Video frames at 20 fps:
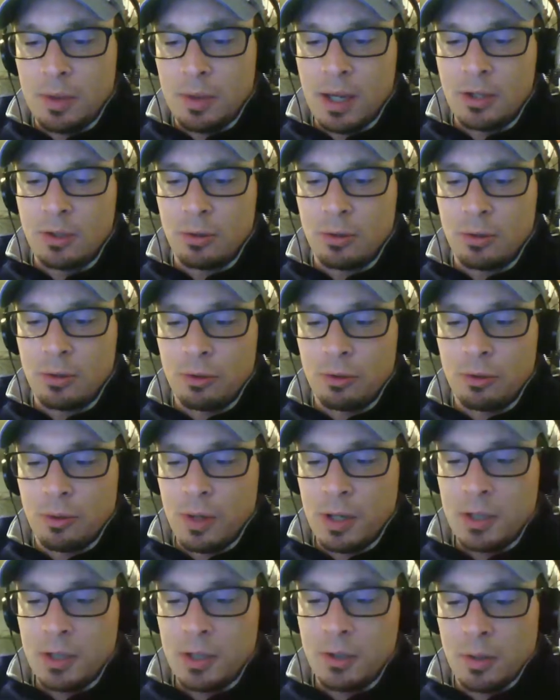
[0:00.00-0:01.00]
with the
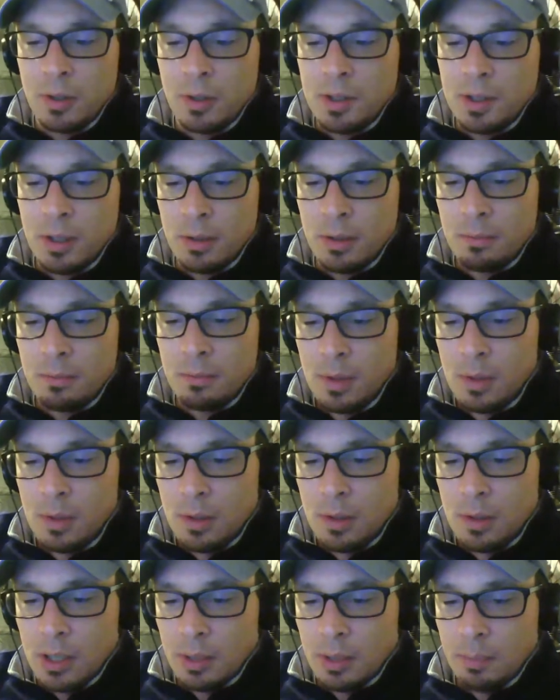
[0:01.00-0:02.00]
extraterrestrials, and
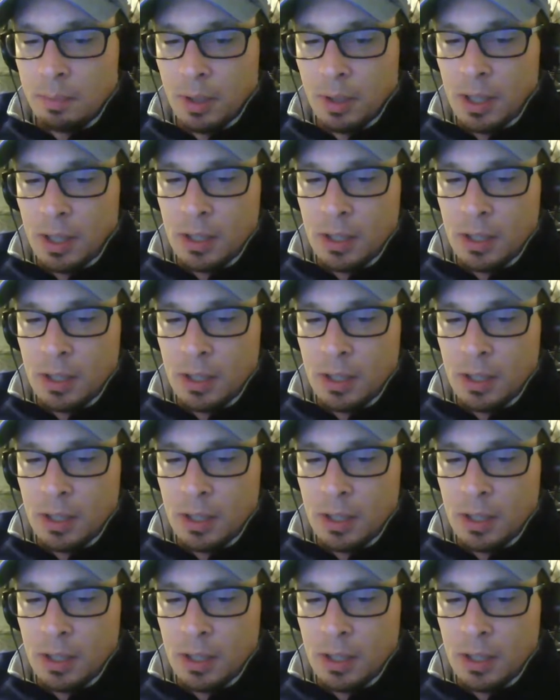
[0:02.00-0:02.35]
the